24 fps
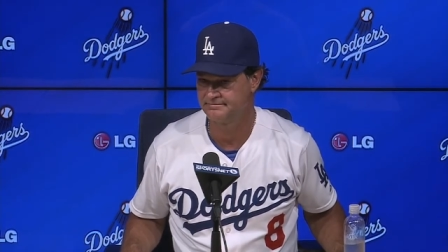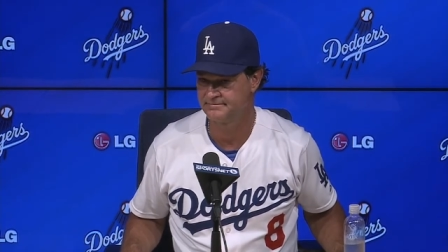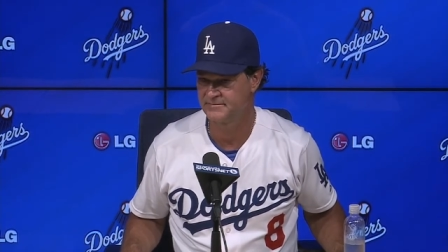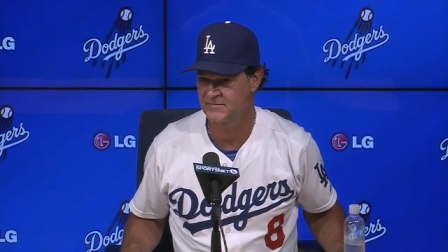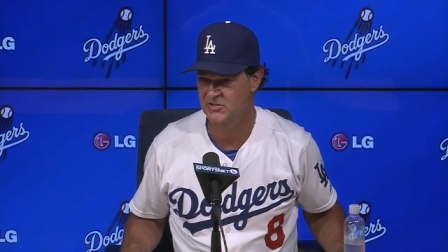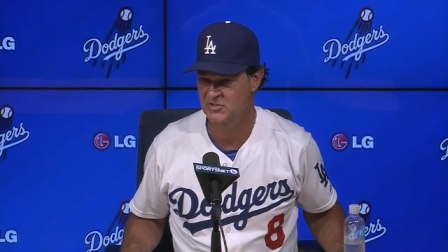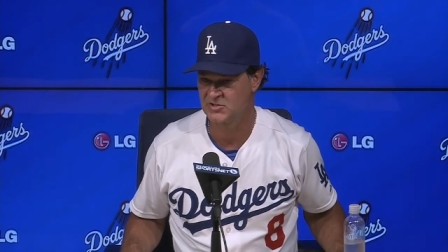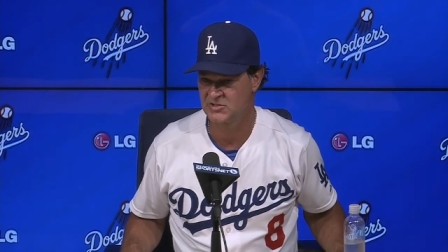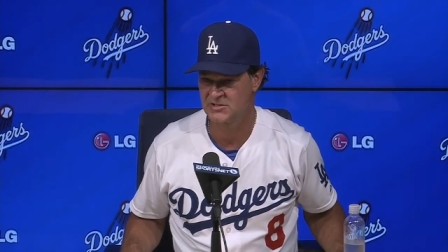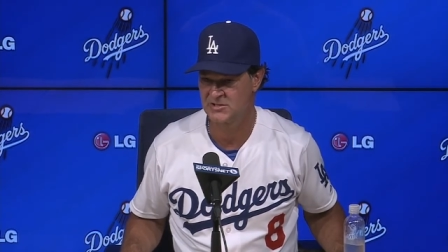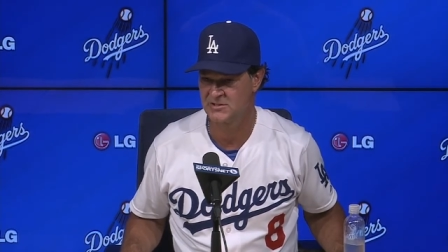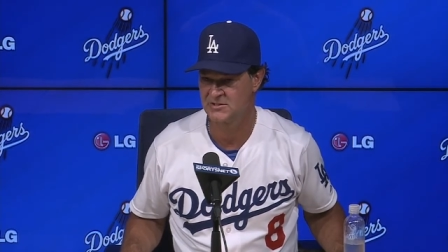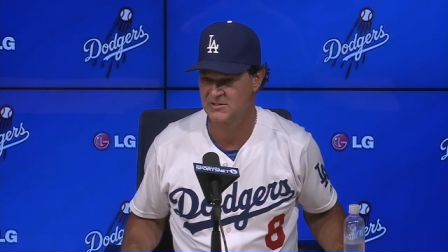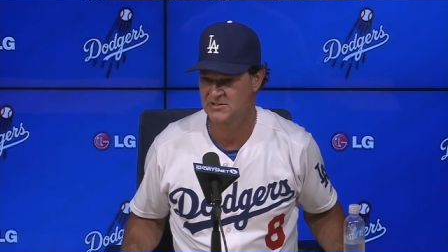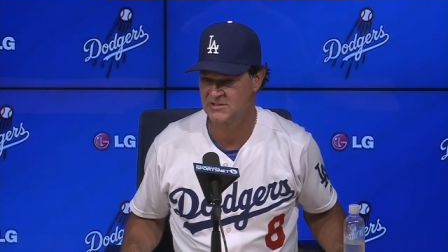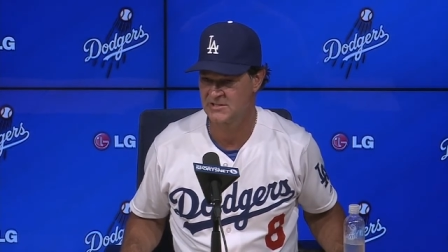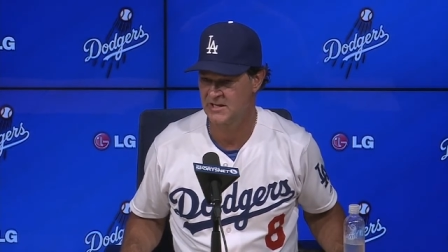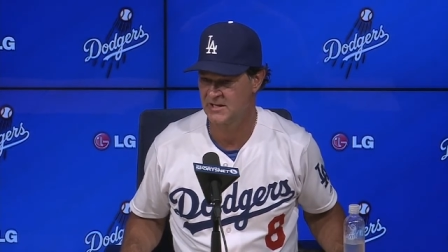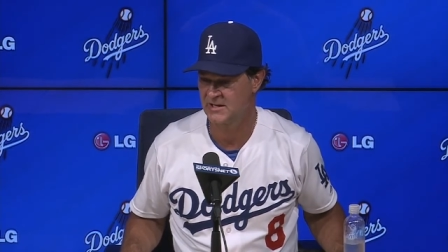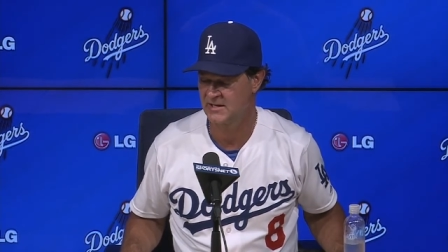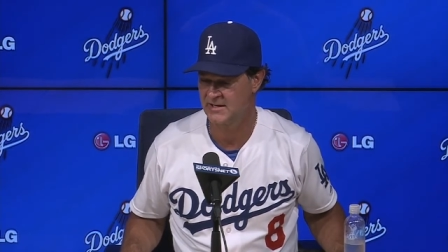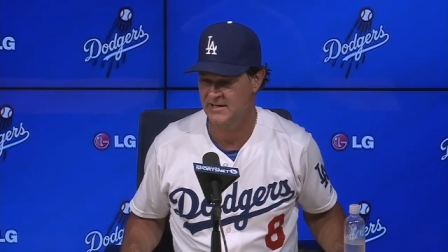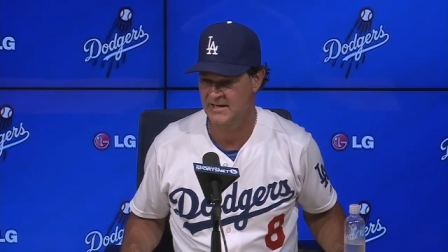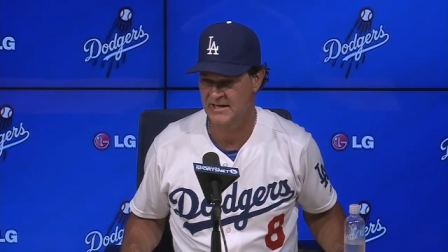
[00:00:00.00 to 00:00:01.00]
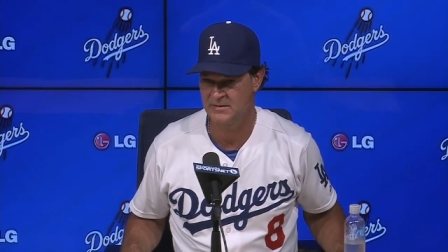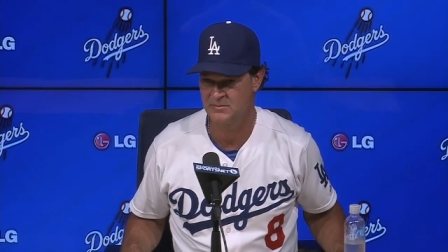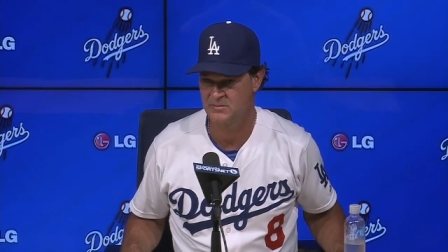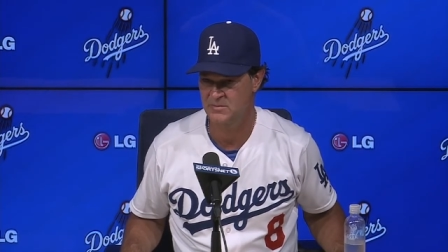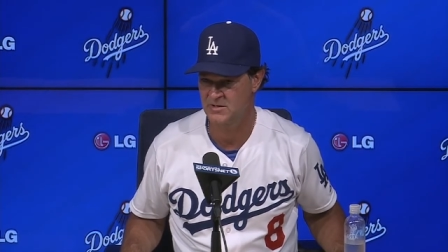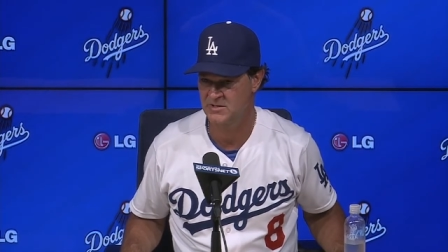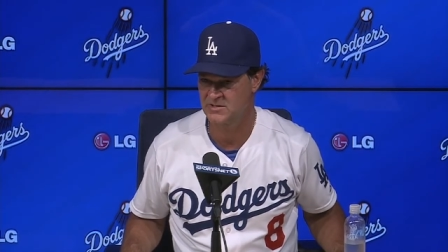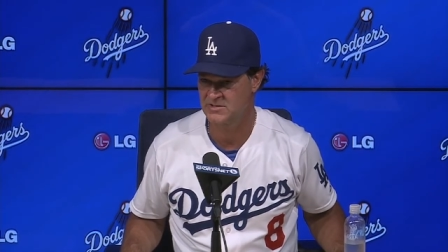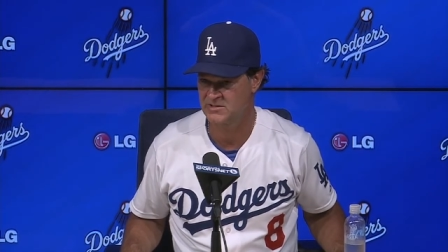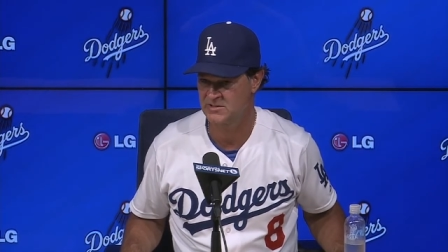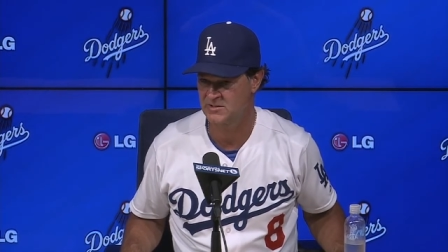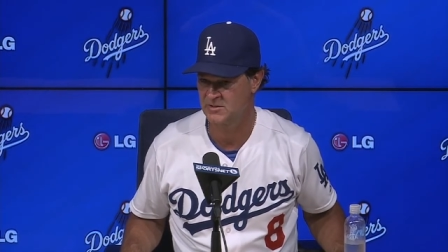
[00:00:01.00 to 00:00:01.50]
this series. Kenley hadn't
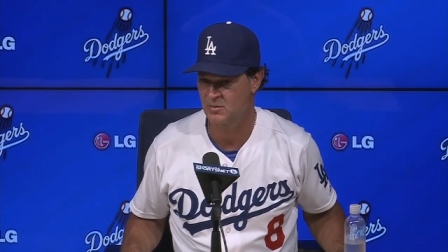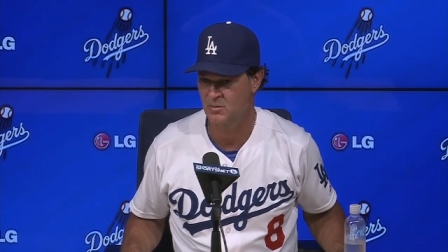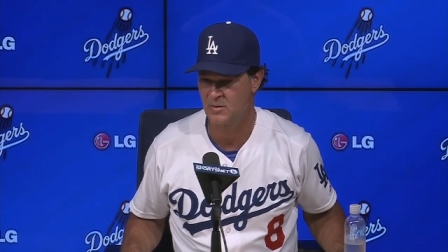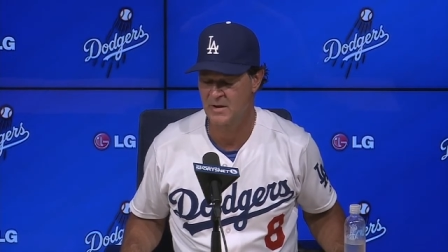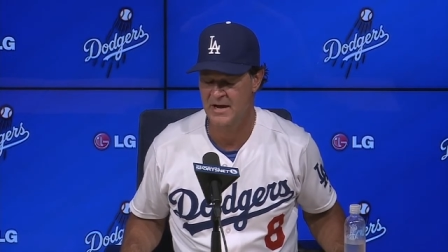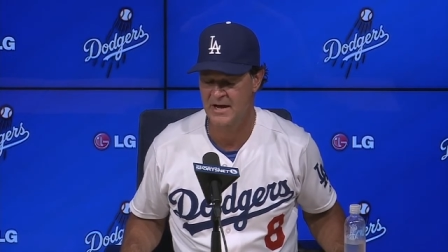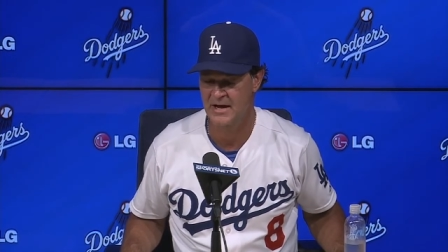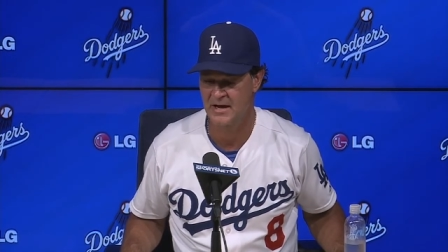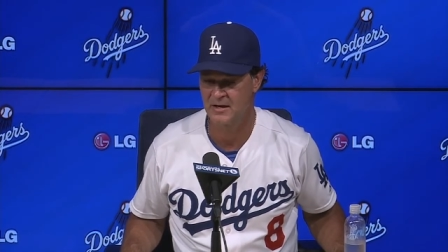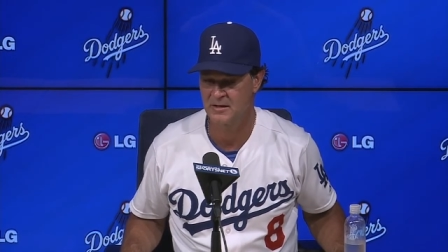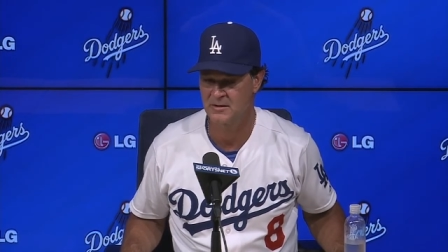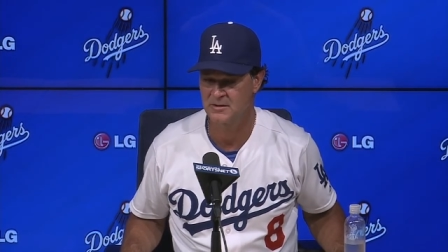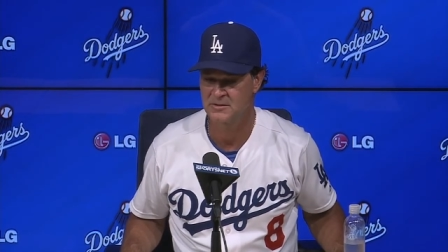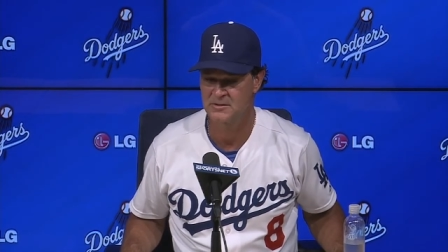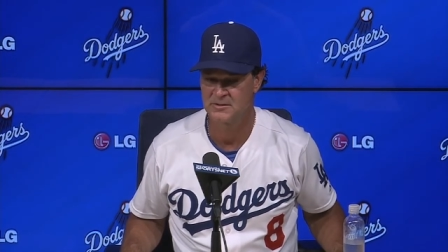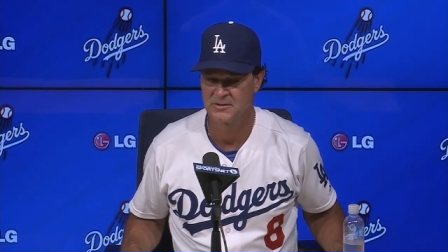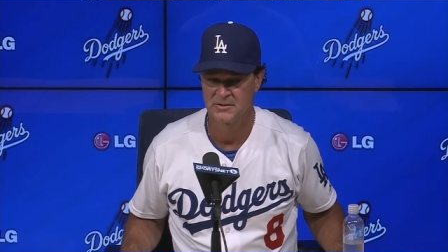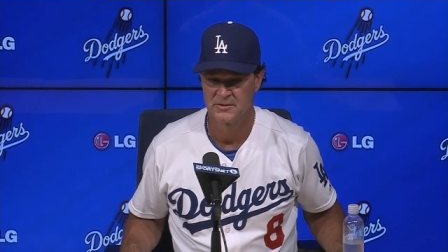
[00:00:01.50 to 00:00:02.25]
pitched in a while.